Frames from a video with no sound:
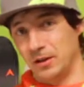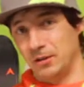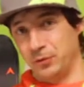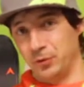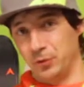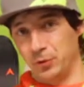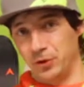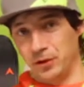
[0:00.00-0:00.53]

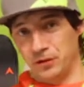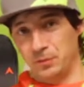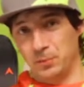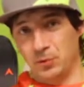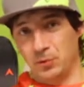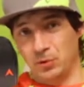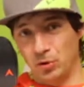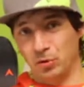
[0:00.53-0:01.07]
a few
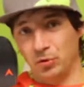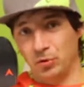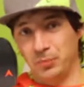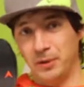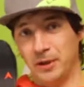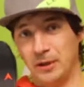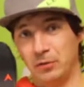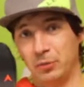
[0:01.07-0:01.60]
ISPO
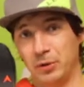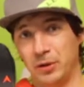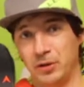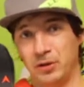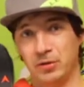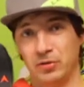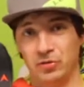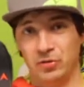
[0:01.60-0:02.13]
gold medal
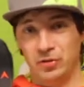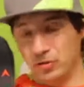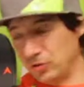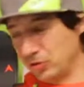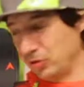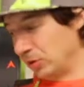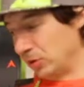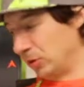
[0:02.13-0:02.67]
winners.
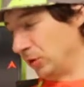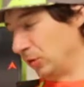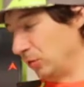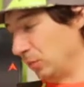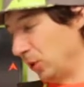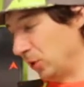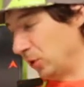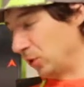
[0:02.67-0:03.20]
This is going
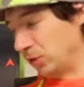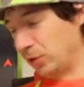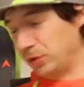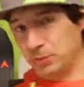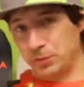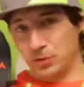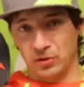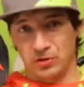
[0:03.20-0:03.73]
to be
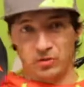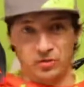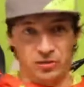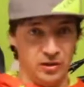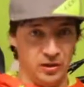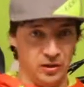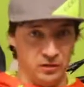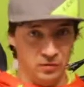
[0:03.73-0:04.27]
early bird
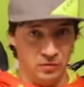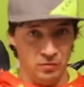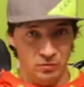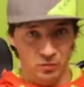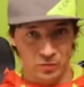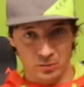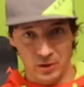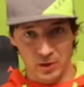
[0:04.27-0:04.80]

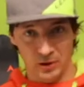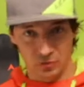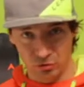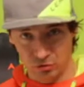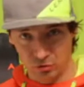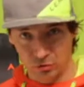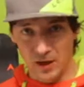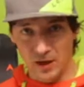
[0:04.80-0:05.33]
skis from
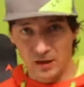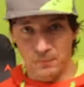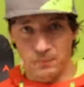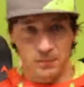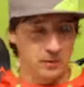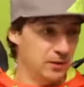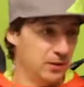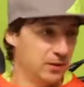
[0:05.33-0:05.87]
Hanno
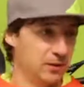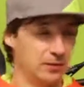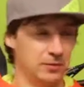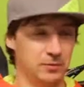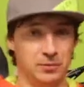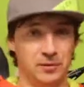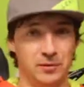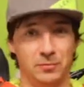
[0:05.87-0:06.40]
Schwab,
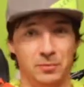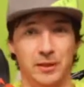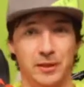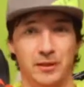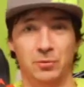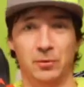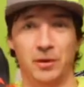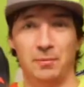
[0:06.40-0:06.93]
a friend of
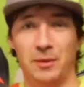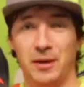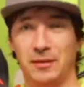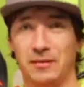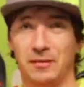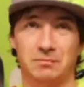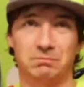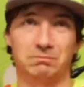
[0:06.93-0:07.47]
mine who I
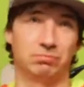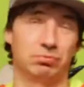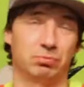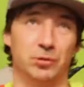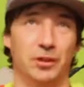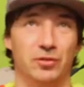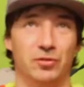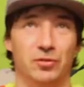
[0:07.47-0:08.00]
met
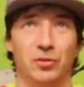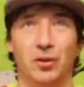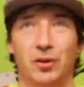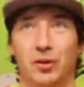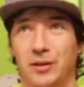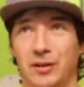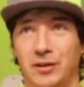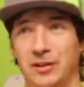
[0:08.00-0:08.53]
years
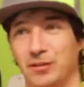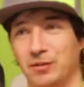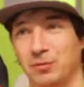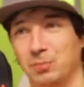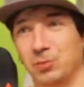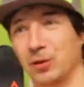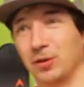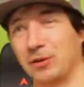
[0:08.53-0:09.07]
ago in
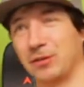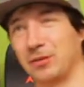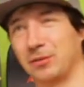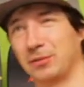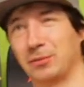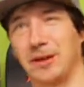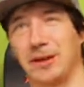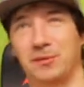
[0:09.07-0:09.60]
Innsbruck,
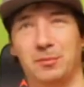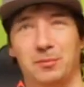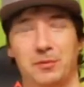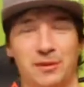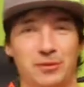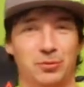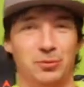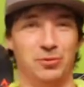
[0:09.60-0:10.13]

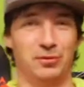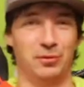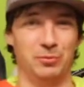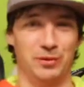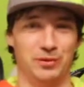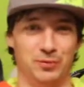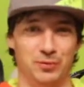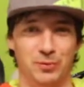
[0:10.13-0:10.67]
randomly
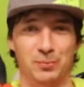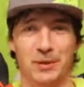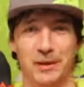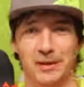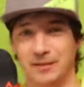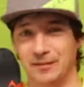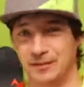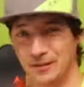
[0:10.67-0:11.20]
cruising with a few
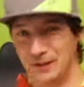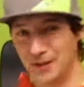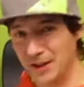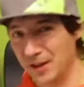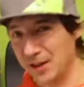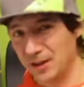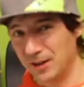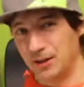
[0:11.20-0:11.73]
buddies.